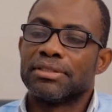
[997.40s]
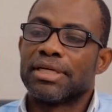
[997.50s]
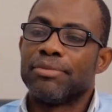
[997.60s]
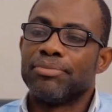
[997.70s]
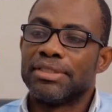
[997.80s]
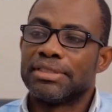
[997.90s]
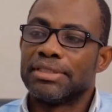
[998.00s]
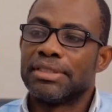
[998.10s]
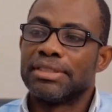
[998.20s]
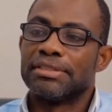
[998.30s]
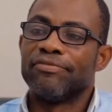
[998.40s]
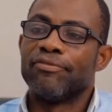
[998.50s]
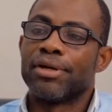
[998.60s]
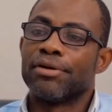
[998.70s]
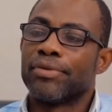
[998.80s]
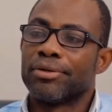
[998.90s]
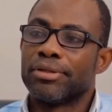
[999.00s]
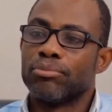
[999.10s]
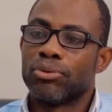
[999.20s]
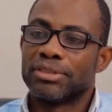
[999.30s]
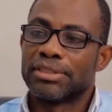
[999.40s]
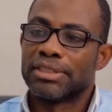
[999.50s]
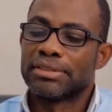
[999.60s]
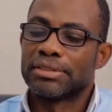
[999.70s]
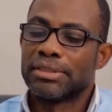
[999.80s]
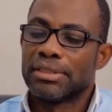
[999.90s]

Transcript: IPC is very, very important,